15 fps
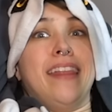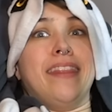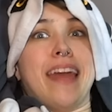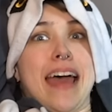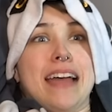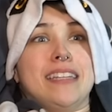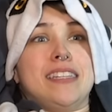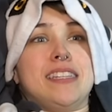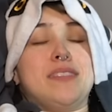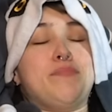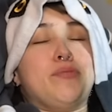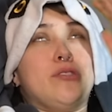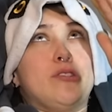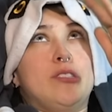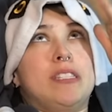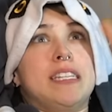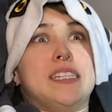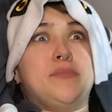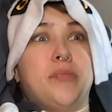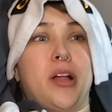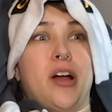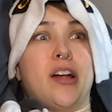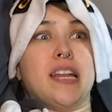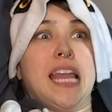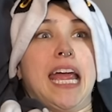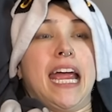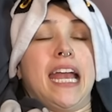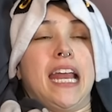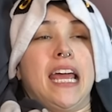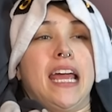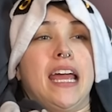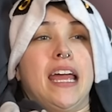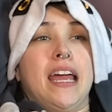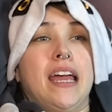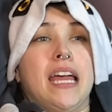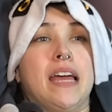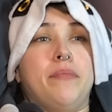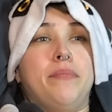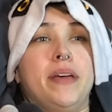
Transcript: That's Bruce's blonde lady